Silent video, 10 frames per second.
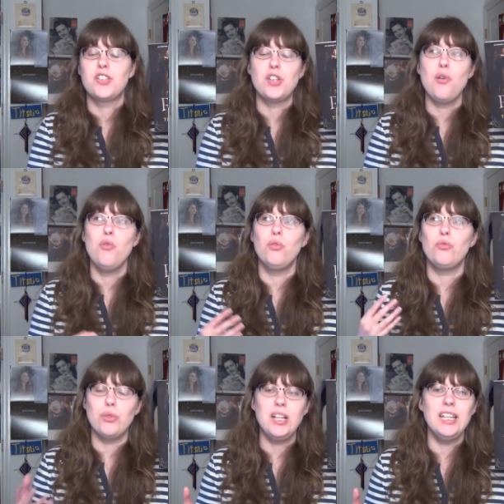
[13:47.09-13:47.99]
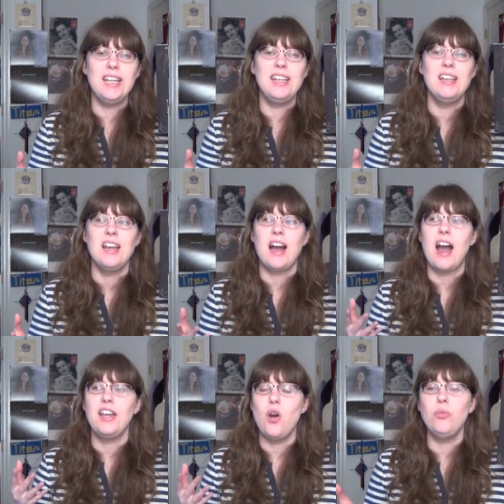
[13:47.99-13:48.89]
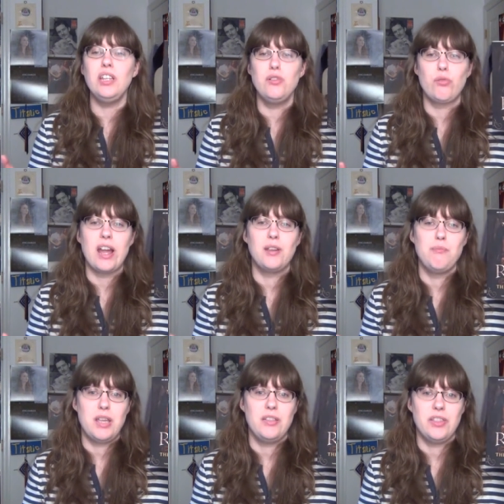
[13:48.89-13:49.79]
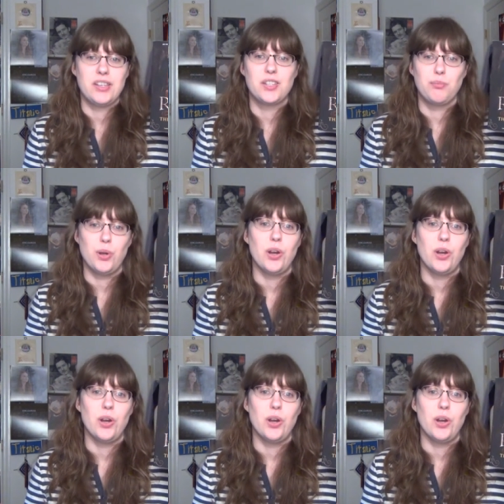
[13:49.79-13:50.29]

So really, I only recommend this